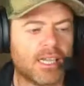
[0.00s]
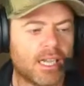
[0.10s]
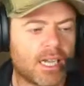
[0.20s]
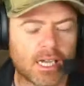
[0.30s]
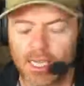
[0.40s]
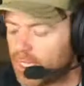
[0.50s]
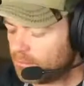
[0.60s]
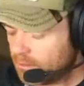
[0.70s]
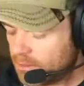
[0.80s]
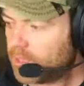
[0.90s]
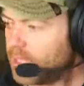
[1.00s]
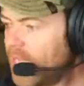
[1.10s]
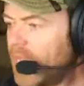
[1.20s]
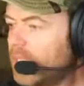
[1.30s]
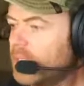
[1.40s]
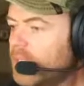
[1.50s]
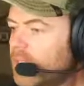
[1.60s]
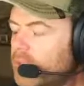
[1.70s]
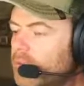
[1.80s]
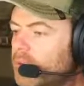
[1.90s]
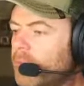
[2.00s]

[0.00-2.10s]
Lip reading: So